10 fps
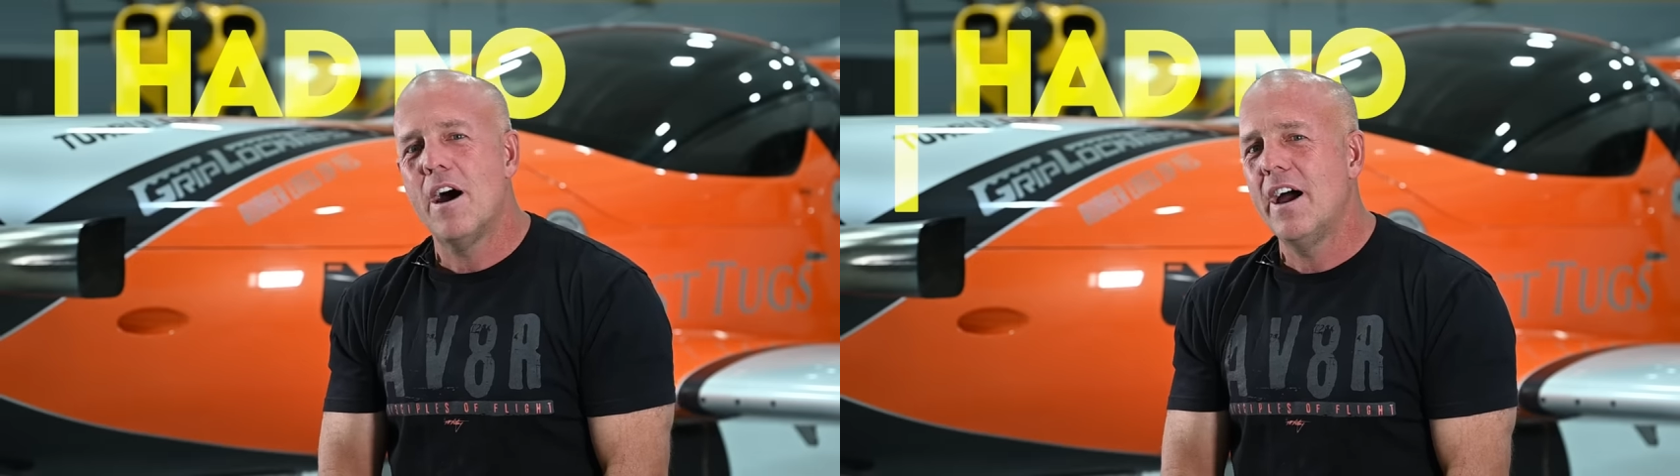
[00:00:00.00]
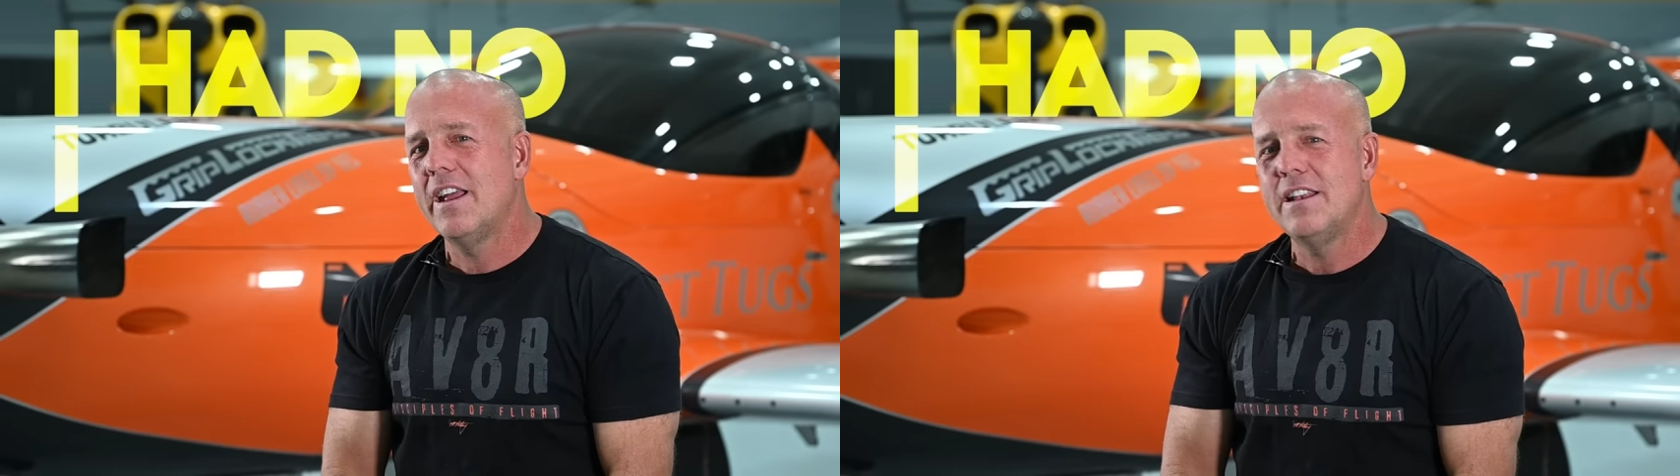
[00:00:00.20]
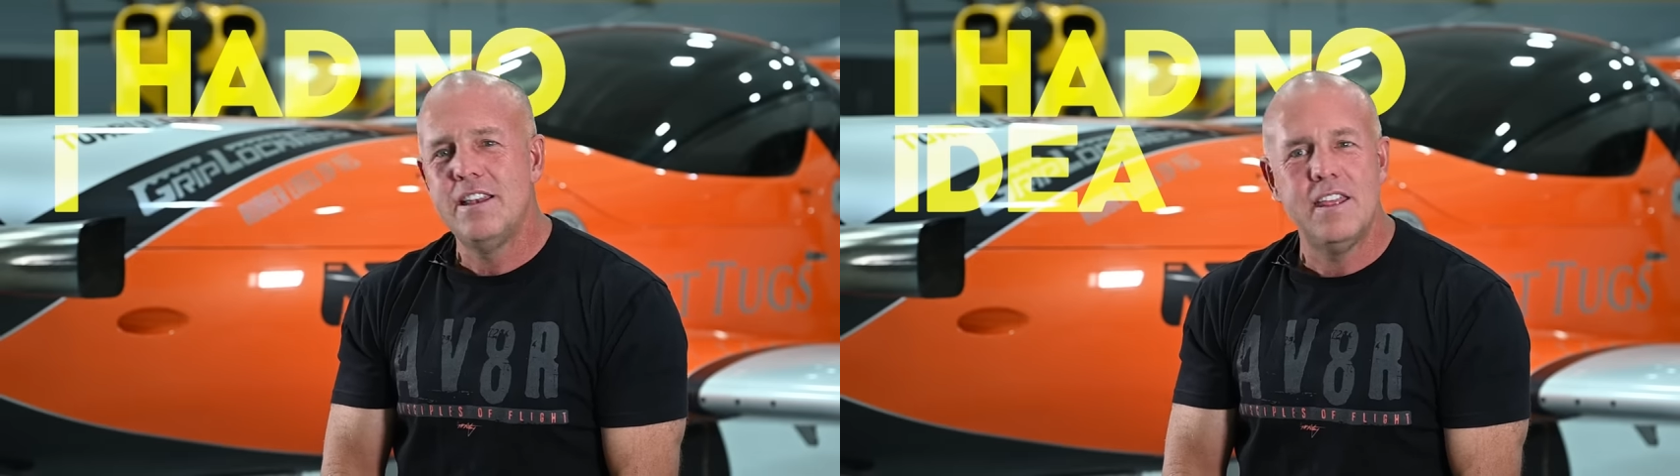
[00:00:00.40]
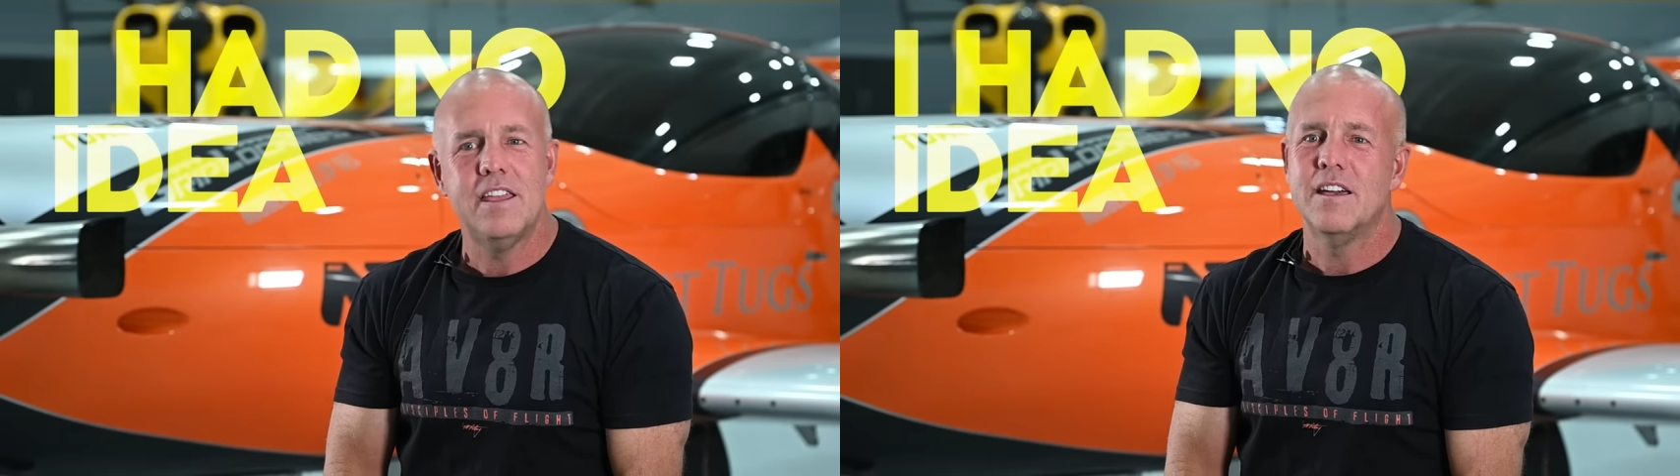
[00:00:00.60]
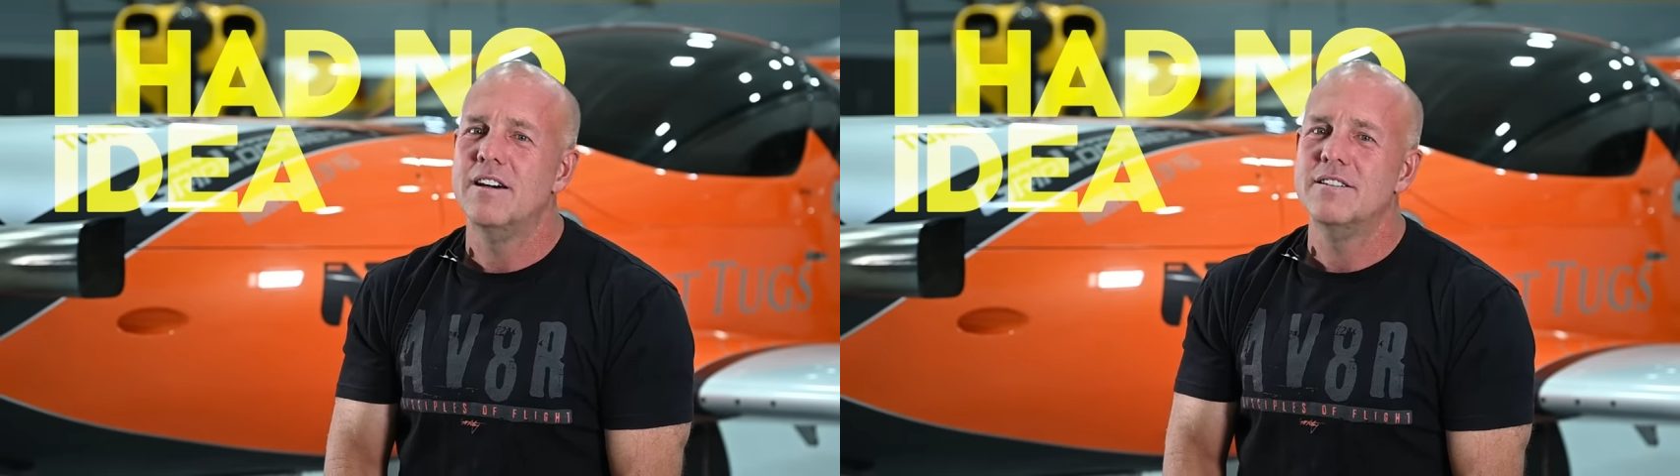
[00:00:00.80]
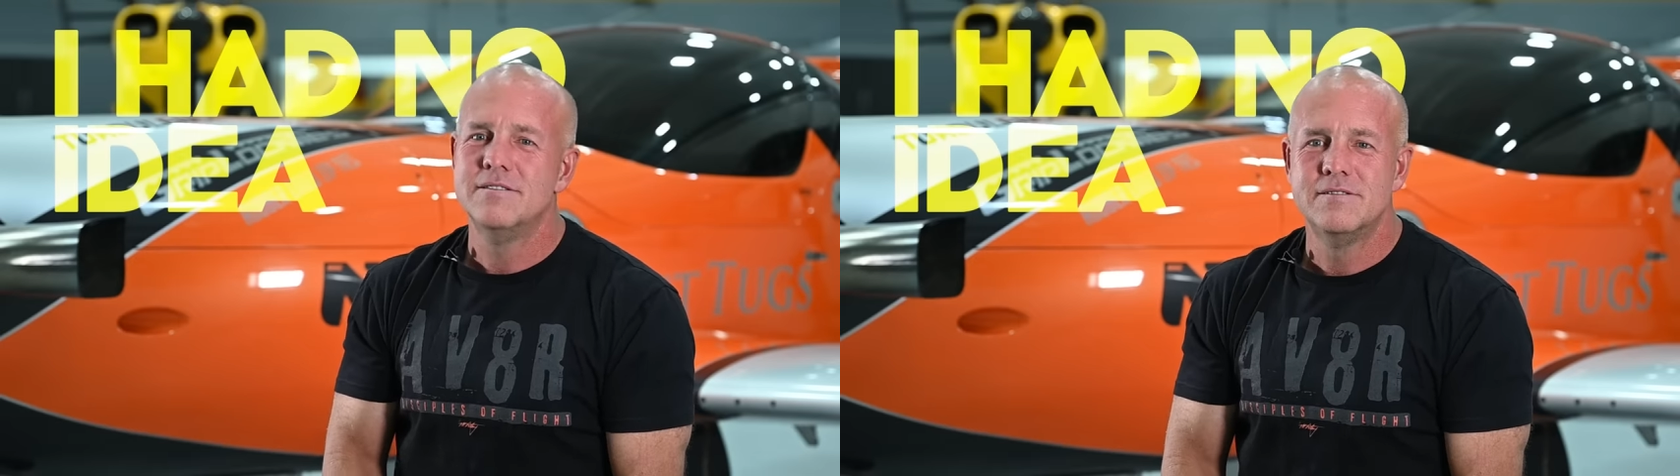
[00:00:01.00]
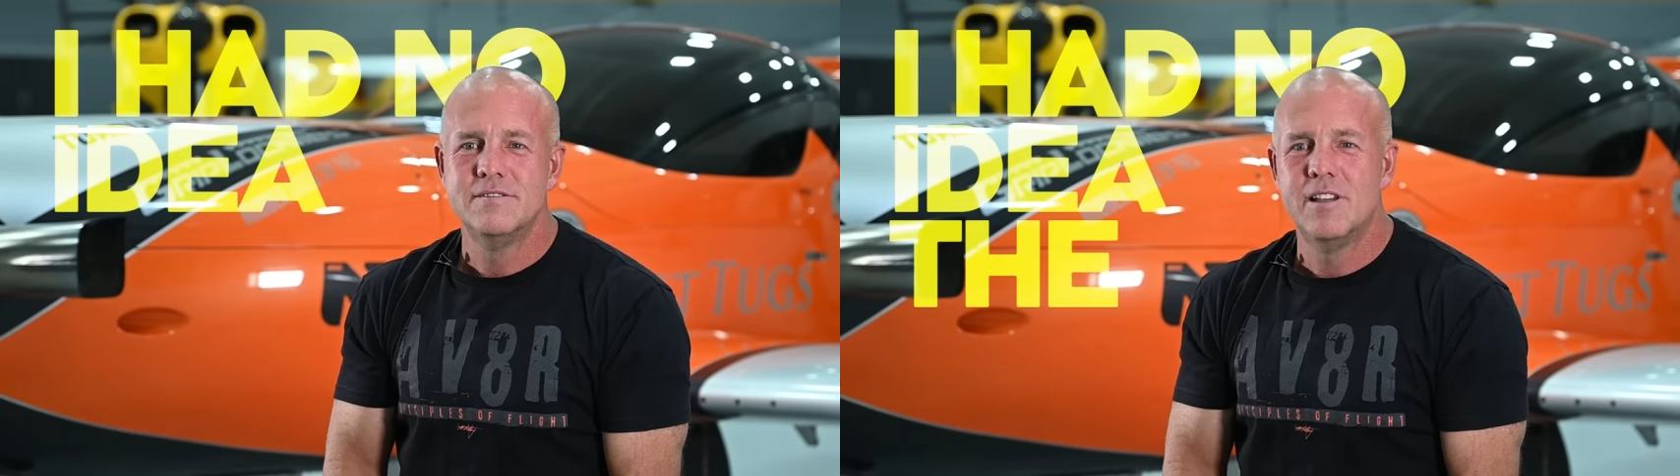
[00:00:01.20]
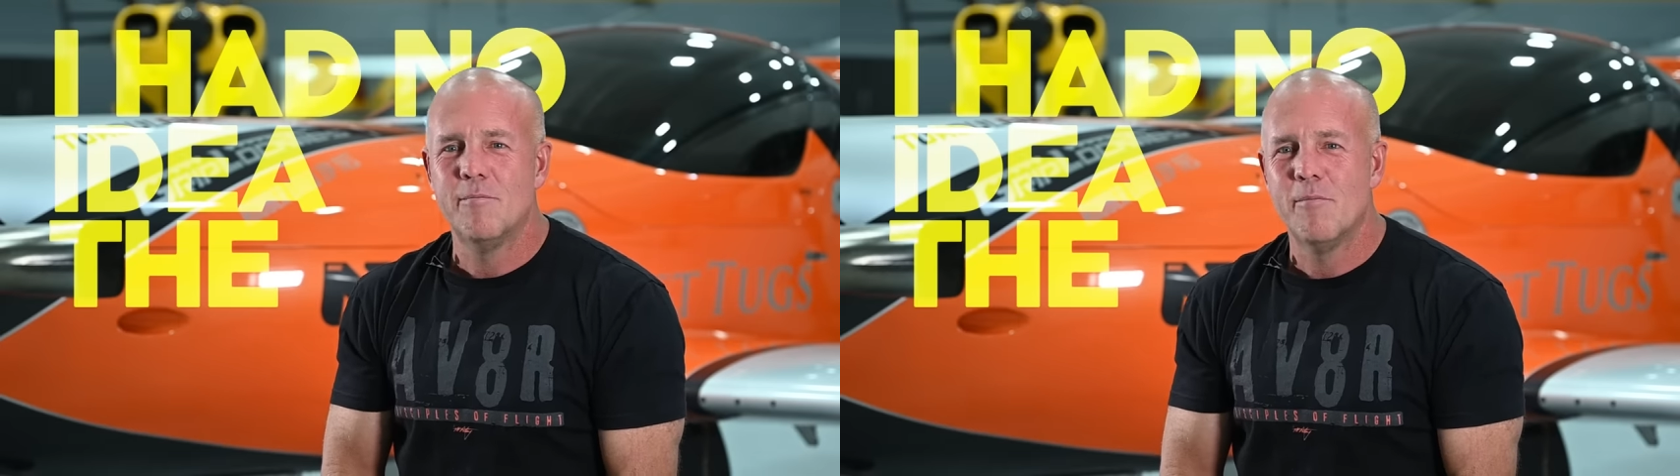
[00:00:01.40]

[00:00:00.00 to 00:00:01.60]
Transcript: idea the